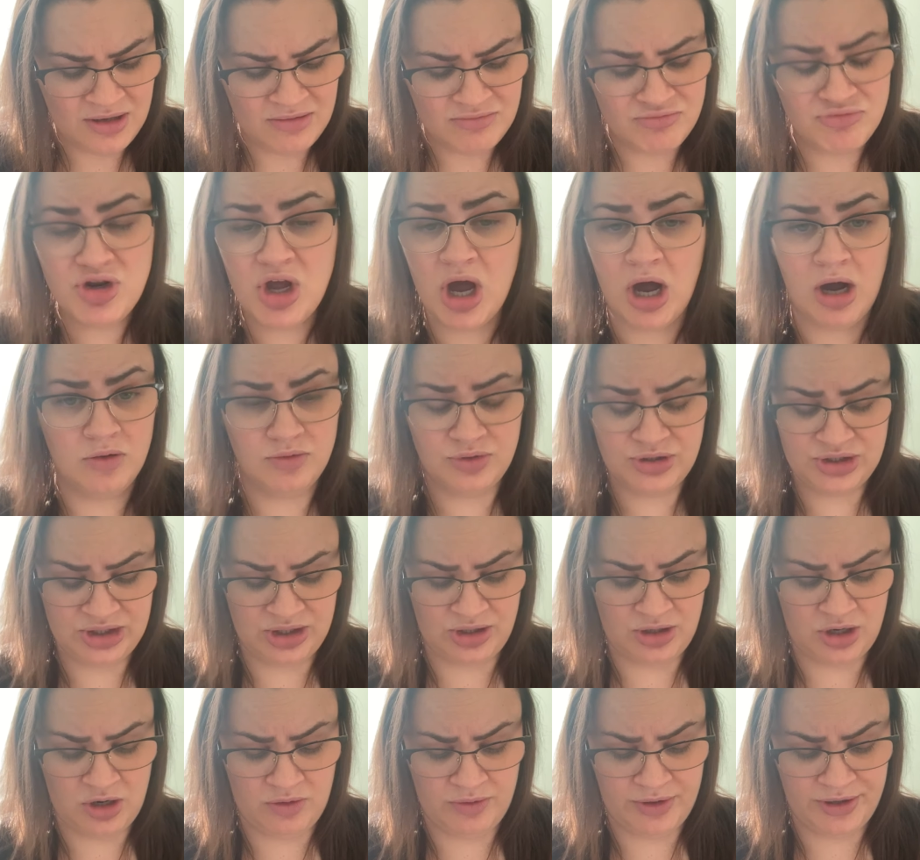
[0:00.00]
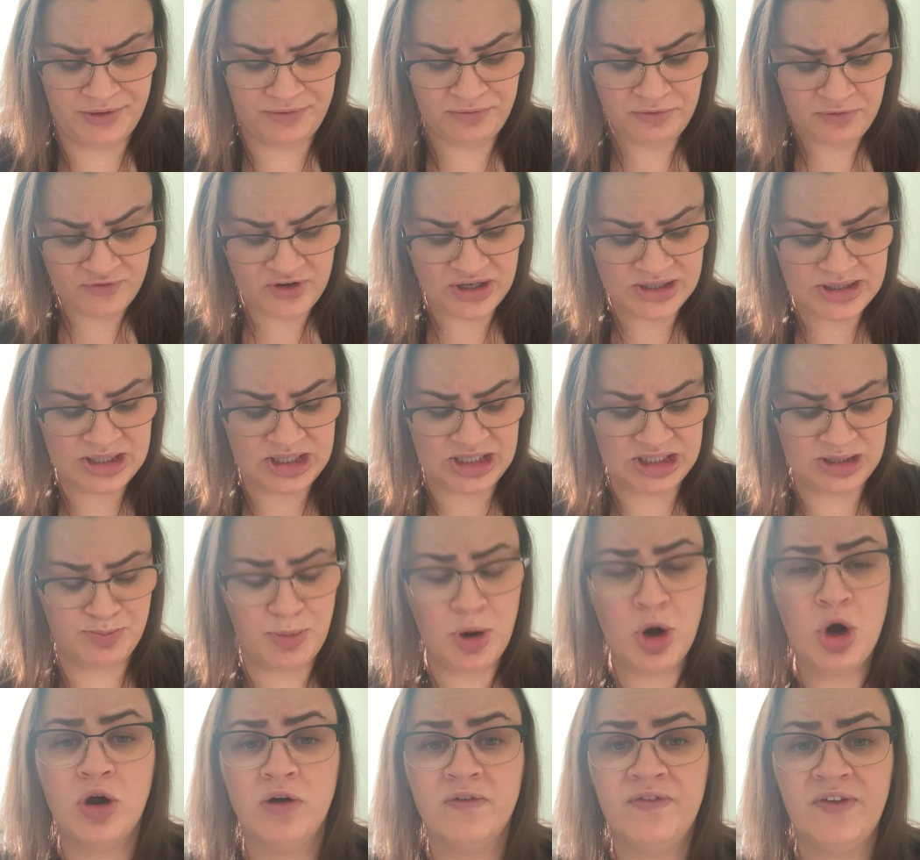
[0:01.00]
No, said Owen. Fuzzy is
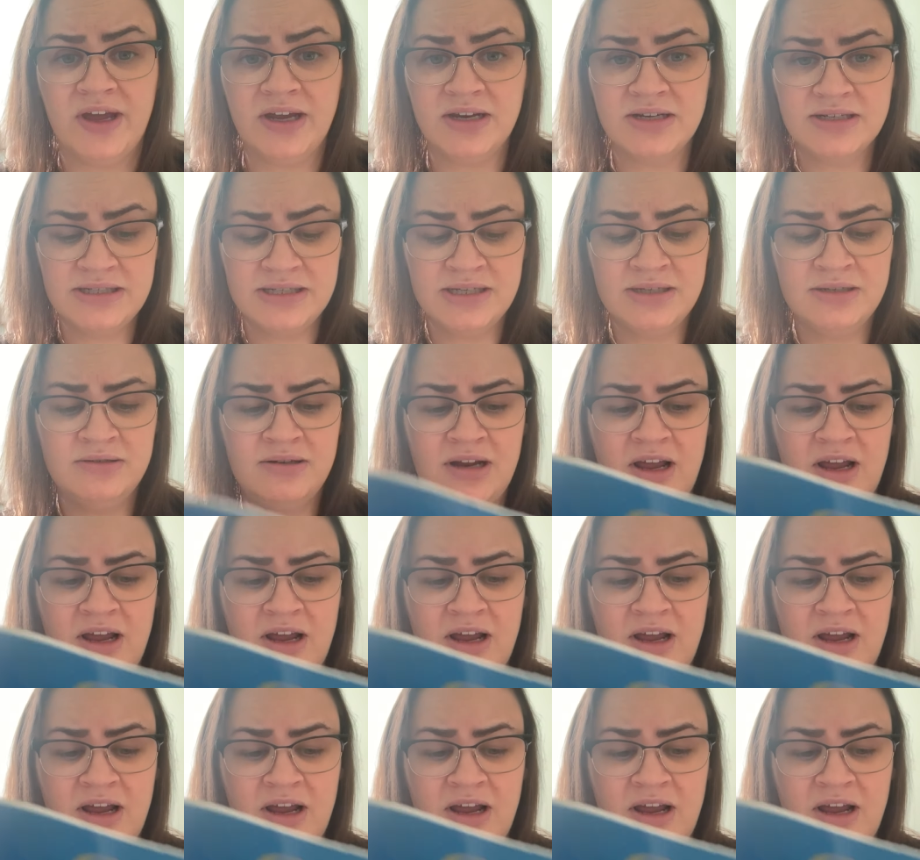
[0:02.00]
perfect.